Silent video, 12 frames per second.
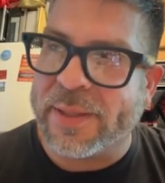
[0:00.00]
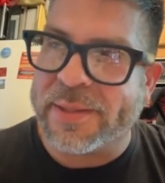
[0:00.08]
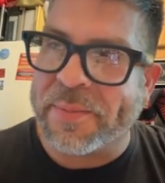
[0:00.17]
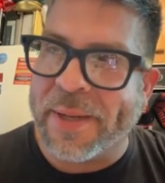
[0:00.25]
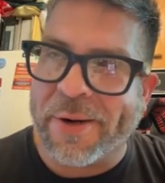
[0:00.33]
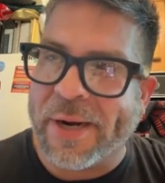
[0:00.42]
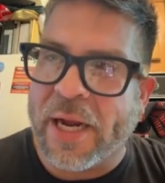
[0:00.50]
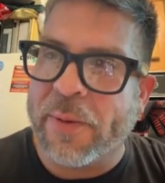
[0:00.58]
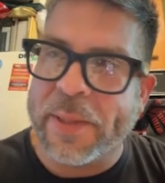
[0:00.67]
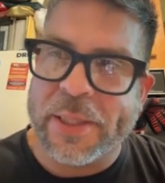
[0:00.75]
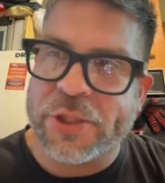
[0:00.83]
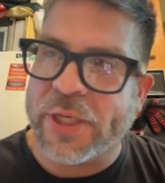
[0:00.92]
It doesn't matter
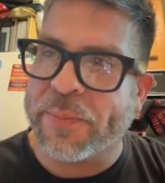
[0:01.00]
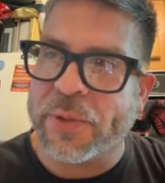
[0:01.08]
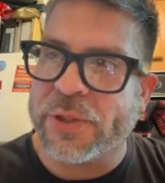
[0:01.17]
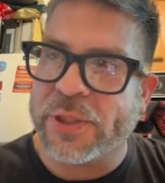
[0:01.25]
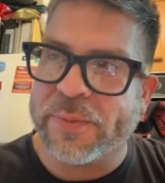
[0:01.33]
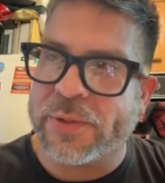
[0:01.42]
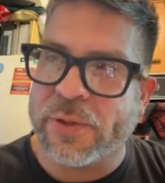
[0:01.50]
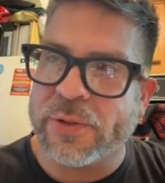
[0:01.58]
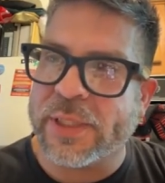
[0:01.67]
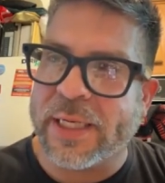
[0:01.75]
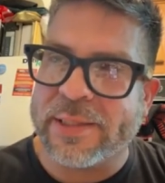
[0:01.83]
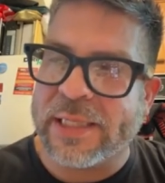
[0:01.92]
how many championships
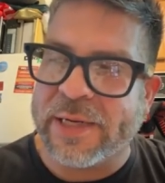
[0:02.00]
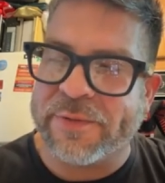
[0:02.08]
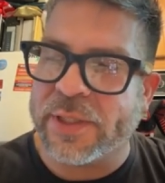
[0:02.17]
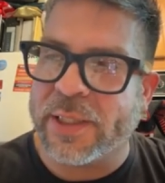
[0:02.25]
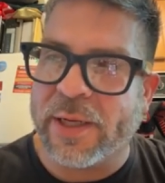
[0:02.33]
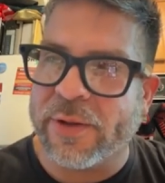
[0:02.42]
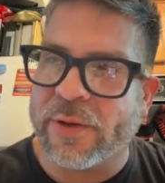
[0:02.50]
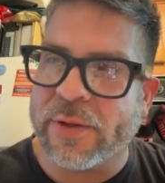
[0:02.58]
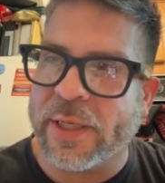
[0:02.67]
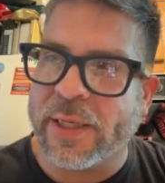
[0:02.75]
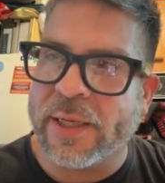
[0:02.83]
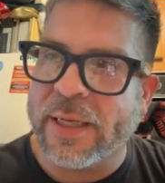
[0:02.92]
those guys have
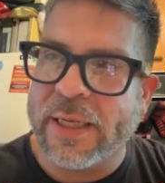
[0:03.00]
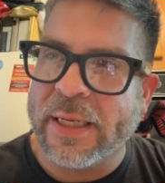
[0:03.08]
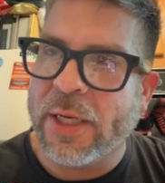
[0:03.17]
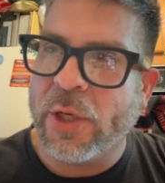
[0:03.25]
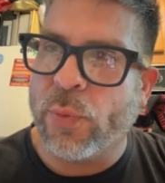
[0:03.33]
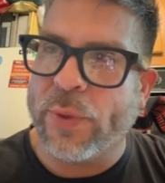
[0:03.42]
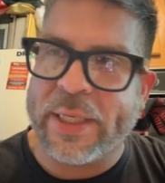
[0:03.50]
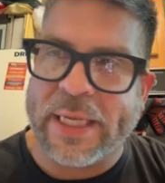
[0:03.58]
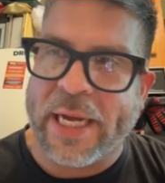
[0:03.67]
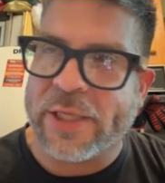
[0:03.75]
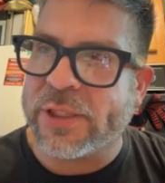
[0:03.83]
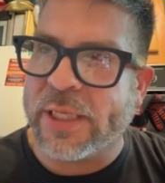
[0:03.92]
together. Like, we
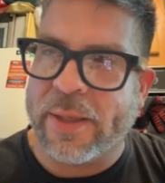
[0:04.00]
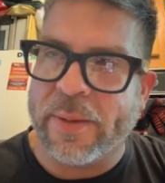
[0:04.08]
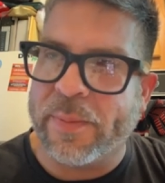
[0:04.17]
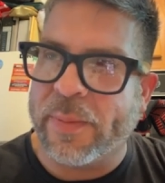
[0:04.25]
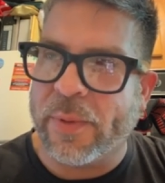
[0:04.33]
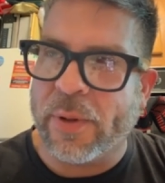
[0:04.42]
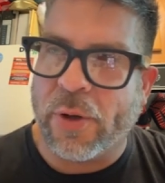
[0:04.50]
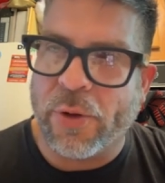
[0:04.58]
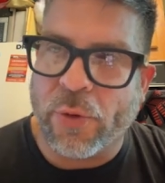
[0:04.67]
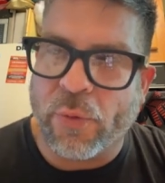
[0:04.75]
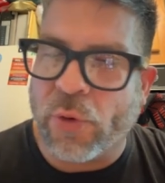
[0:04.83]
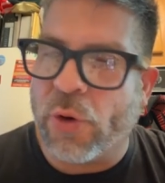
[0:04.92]
catch them
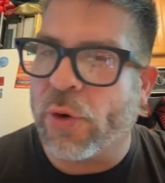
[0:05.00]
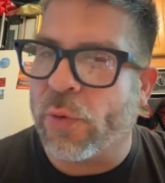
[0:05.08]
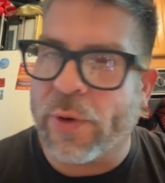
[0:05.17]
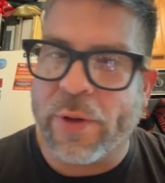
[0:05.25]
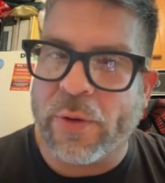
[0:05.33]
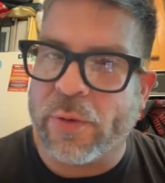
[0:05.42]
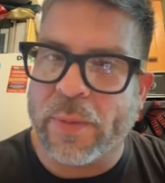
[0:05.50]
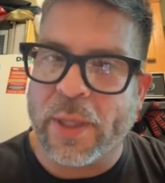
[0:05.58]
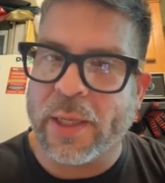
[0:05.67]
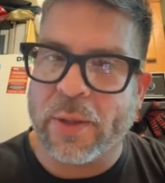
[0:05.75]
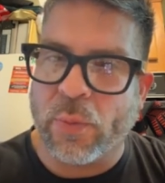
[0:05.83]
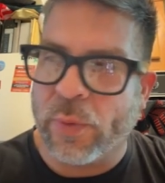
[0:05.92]
on the wrong rhythm.
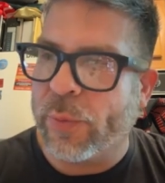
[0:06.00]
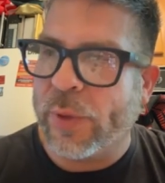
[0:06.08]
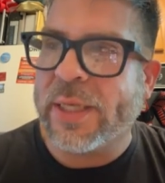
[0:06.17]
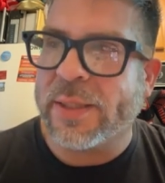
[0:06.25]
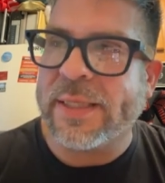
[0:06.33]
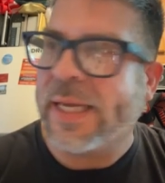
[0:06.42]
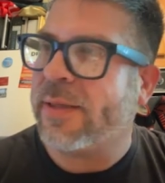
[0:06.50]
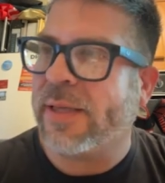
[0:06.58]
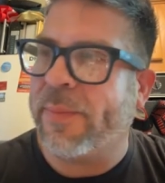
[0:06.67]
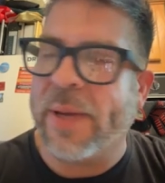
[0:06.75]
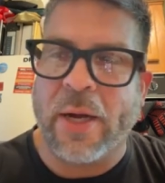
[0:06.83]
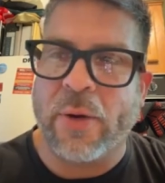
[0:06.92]
Like, we can take
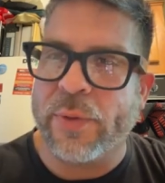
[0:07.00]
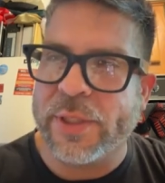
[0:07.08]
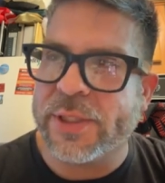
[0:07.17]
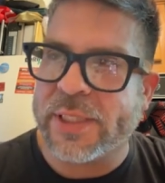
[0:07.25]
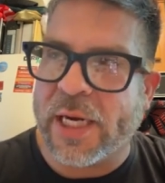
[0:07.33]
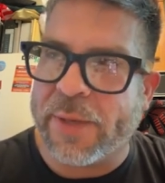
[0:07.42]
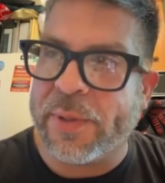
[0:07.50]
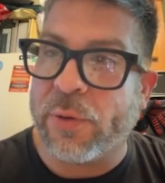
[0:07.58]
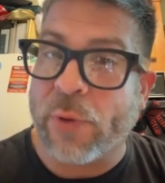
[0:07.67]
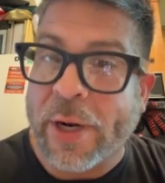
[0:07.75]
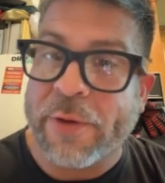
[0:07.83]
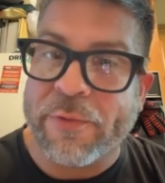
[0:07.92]
them out. We just got to
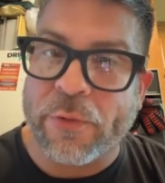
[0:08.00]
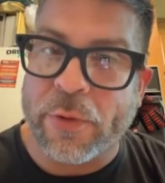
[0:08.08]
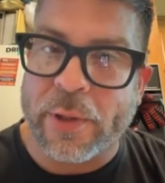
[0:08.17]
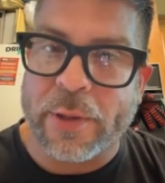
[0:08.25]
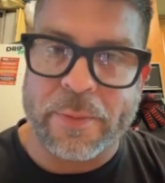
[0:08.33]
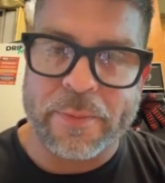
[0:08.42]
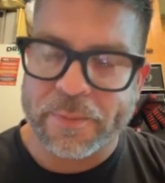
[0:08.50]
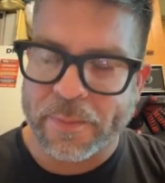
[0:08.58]
be ready for it.